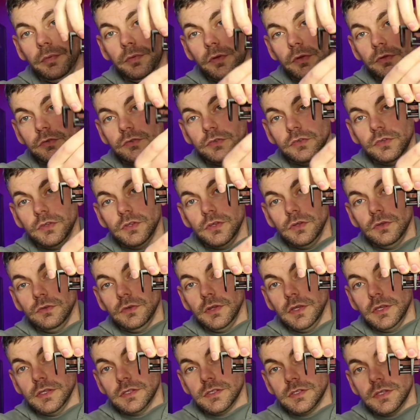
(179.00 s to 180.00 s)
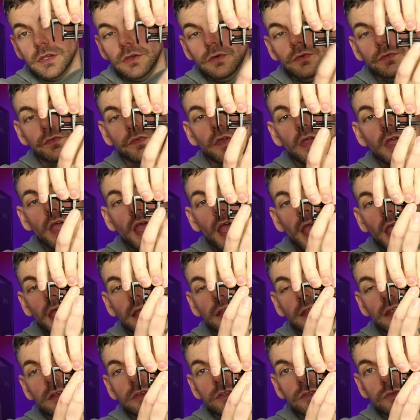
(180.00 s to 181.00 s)
onto the unit itself,
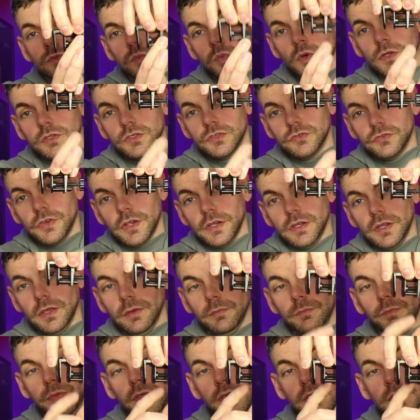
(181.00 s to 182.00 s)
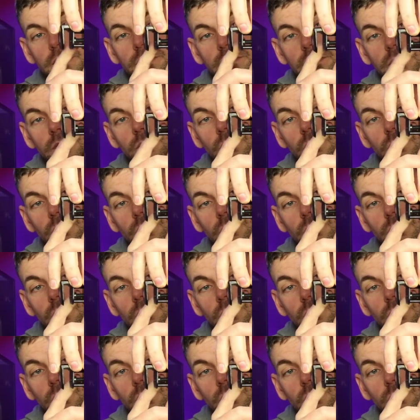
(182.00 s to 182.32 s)
and then just one straight down piece.